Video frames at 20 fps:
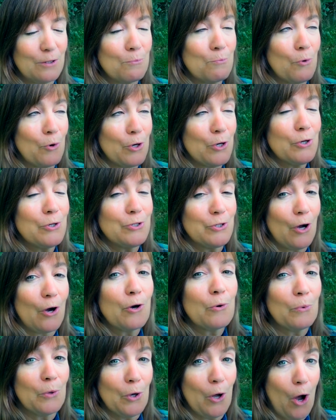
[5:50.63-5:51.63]
the more your
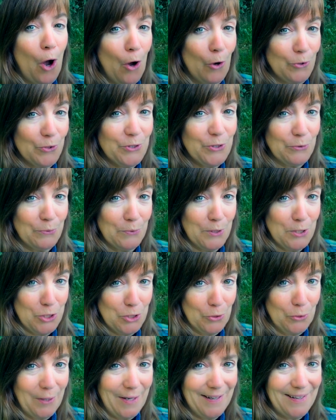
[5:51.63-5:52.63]
dog will also enjoy